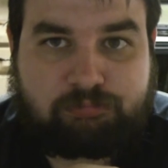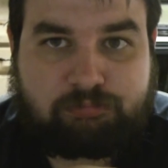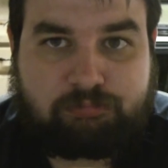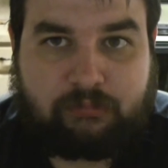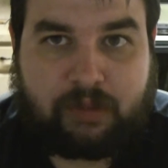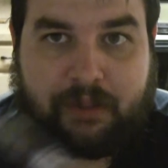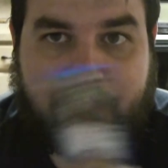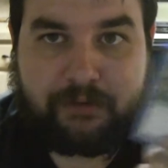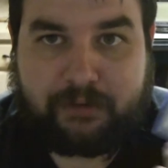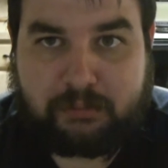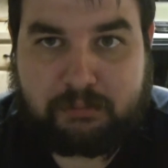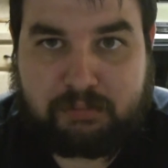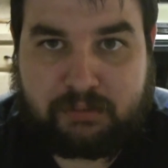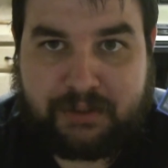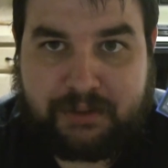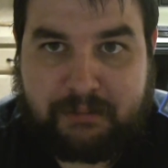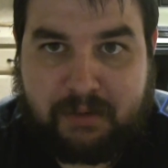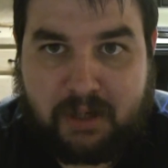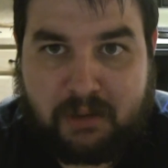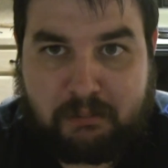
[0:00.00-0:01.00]
Another
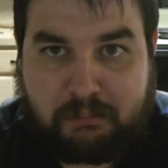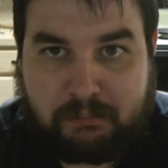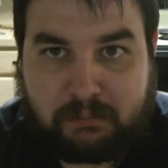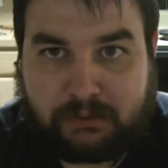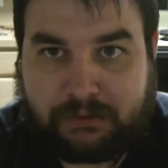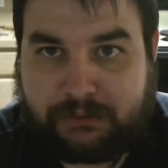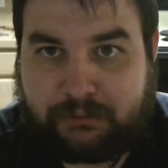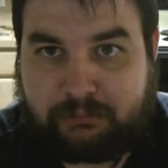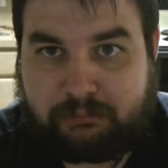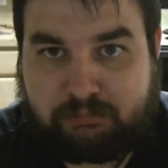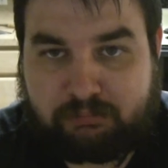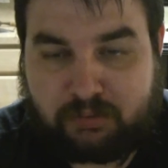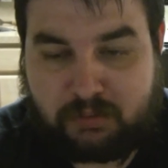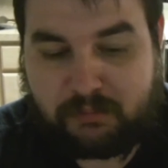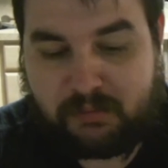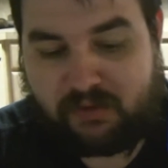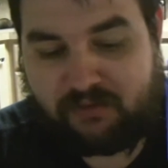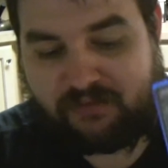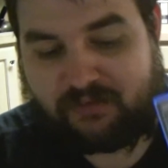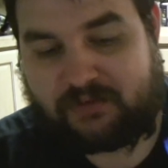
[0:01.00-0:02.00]
Primo blue
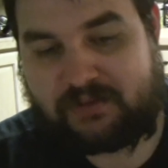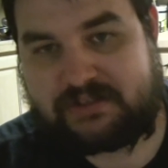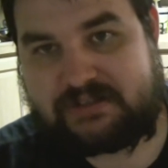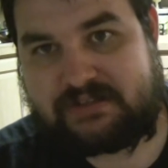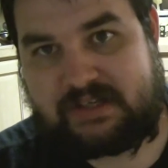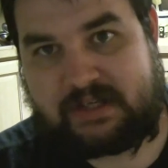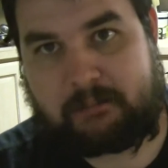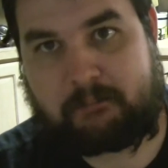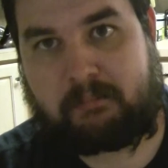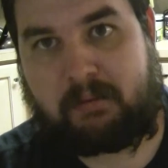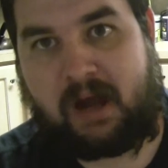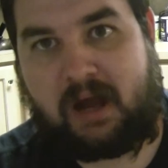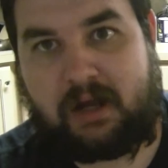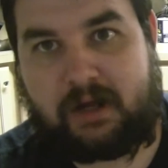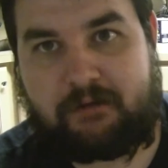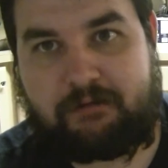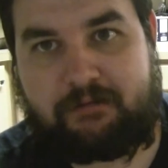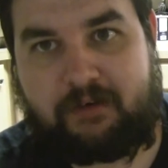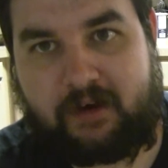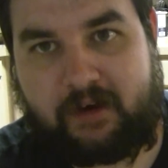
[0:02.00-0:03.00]
removal. It's like
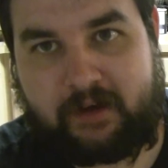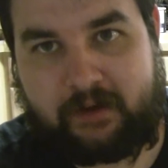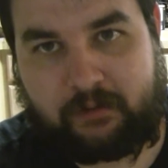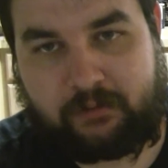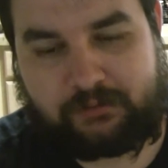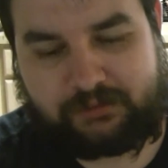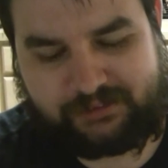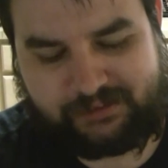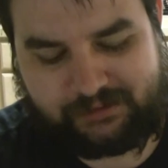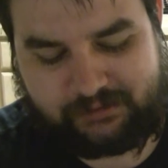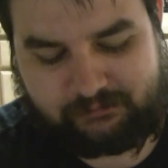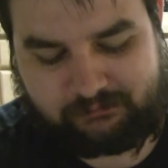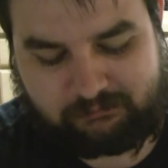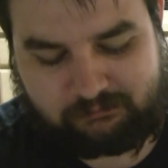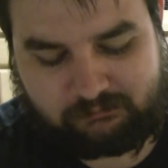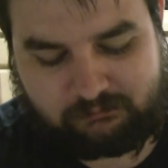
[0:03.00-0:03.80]
Pongify, only